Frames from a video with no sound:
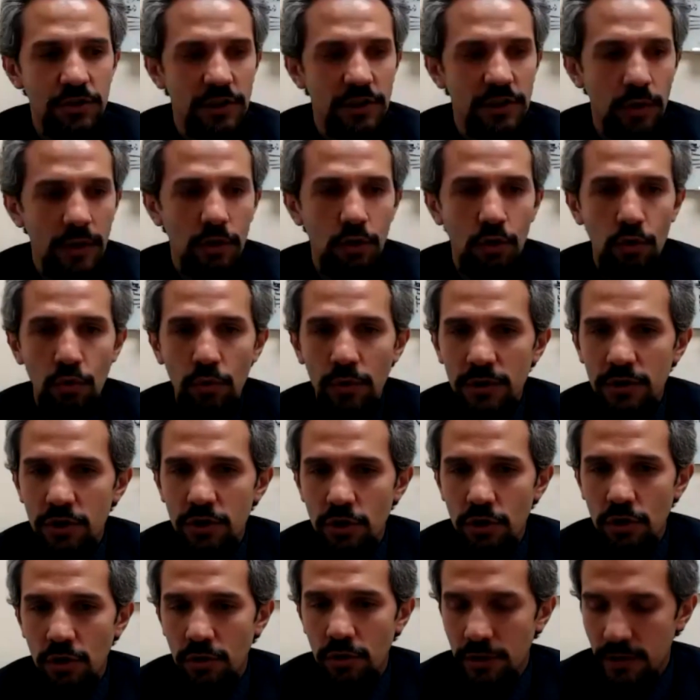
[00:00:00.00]
to echo what
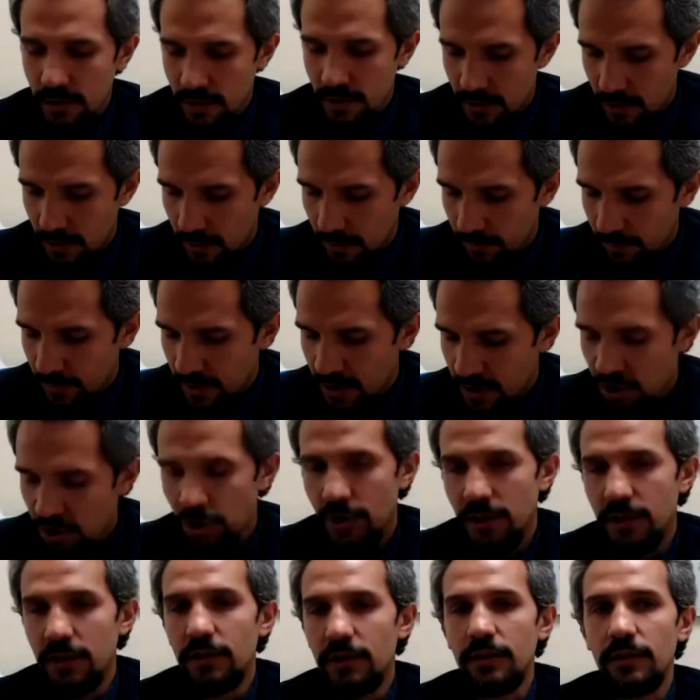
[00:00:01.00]
Shawn has
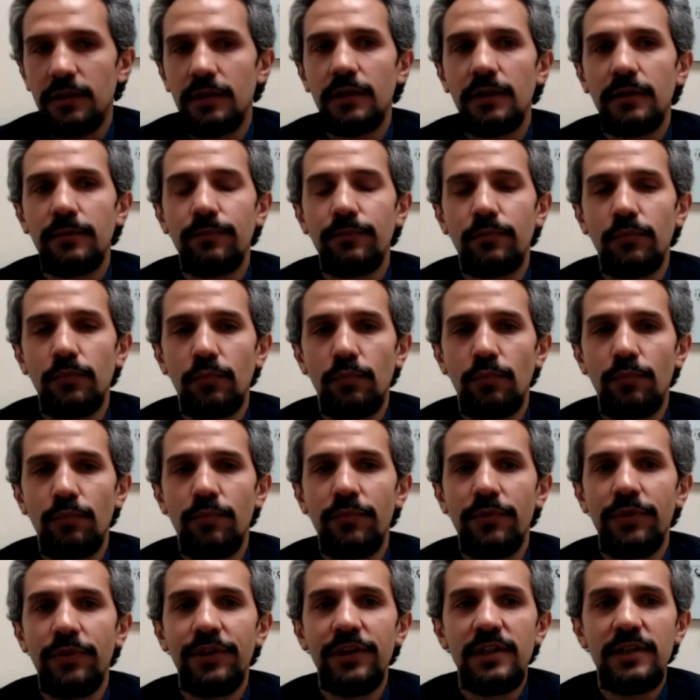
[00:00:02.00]
mentioned,
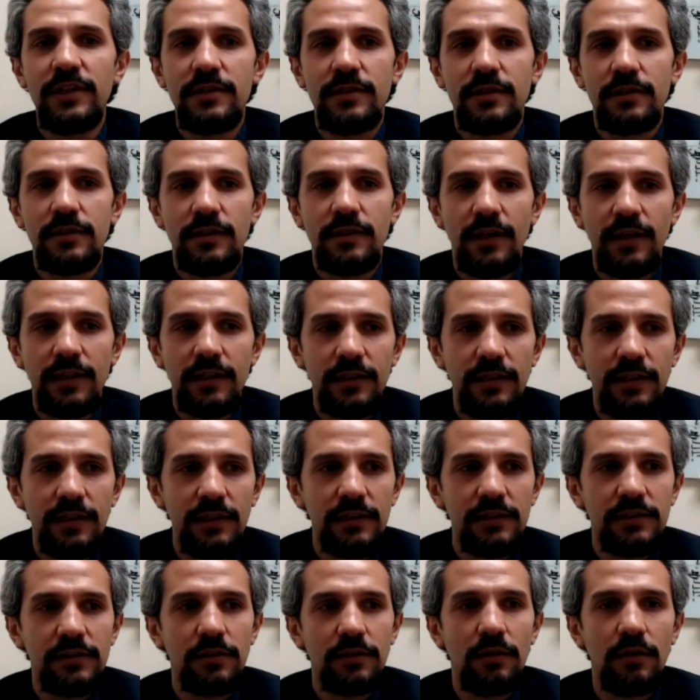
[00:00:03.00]
these
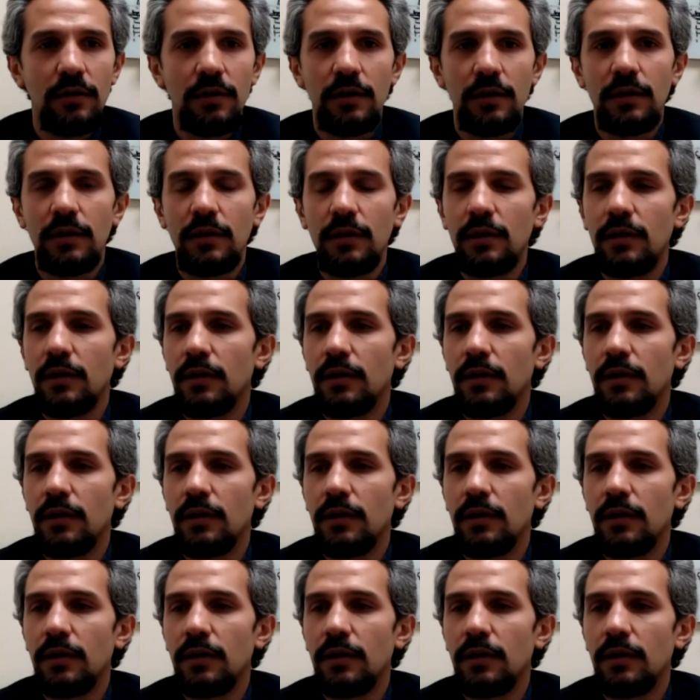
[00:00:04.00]
techniques are